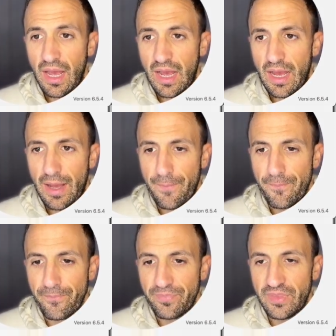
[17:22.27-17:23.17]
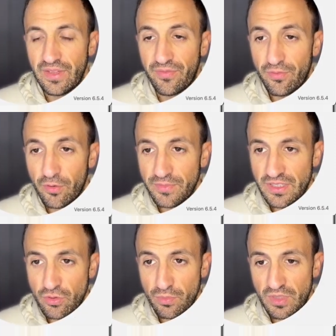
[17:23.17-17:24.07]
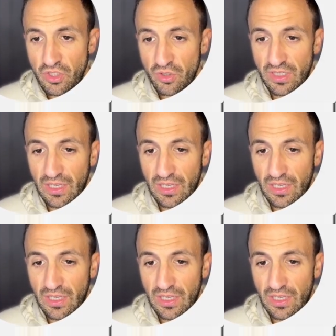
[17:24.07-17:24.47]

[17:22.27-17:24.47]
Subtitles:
The forms, the submission,